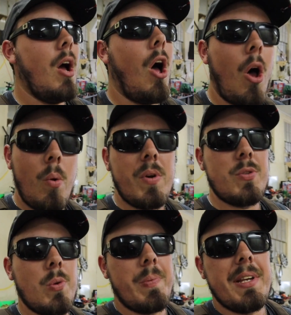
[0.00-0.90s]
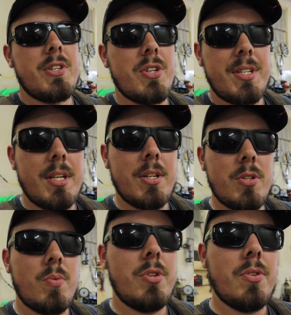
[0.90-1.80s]
Always replace your seals
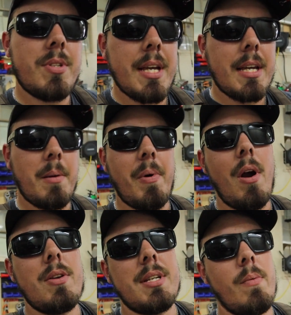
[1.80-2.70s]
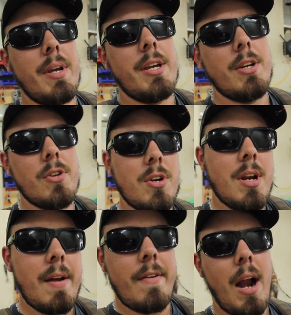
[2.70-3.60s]
when you take it apart so that way you
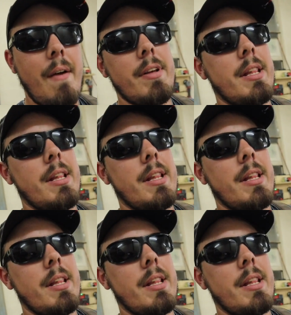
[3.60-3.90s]
never have a